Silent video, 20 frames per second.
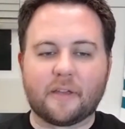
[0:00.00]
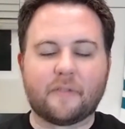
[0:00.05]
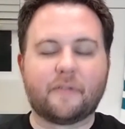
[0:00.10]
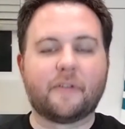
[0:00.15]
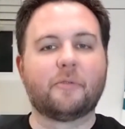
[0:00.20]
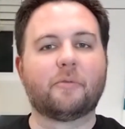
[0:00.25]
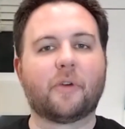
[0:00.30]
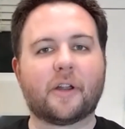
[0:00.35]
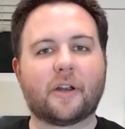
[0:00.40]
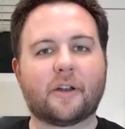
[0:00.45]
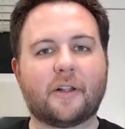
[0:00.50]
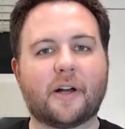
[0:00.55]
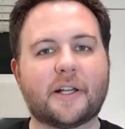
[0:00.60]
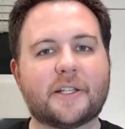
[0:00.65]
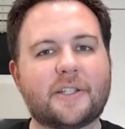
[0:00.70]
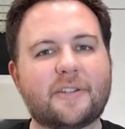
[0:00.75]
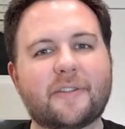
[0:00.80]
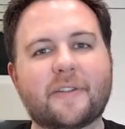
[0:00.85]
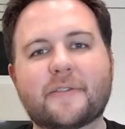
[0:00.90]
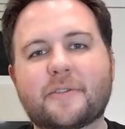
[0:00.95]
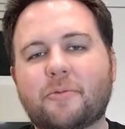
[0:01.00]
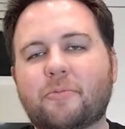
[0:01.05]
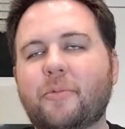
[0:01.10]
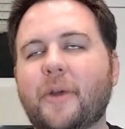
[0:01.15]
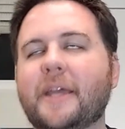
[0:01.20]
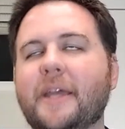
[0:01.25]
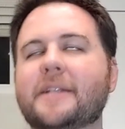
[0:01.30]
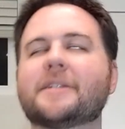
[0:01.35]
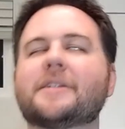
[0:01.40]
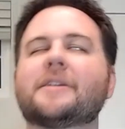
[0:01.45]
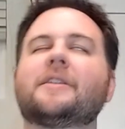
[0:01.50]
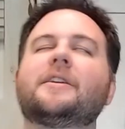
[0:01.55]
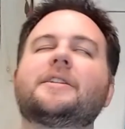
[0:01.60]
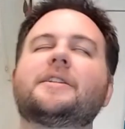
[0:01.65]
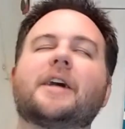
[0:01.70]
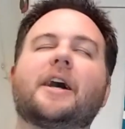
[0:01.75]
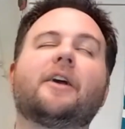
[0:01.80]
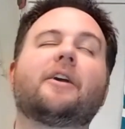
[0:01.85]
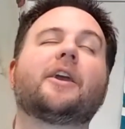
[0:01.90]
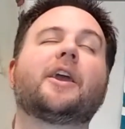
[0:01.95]
if you won or lost. You don't have to wait the
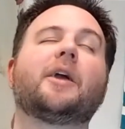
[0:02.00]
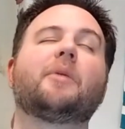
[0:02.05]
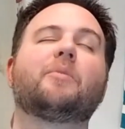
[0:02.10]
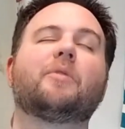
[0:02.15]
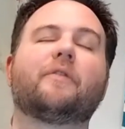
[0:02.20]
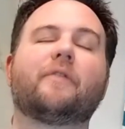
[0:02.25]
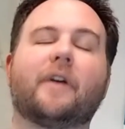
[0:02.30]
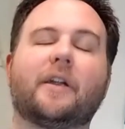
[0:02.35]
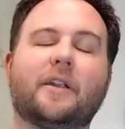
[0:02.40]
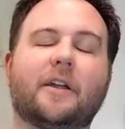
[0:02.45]
entire game to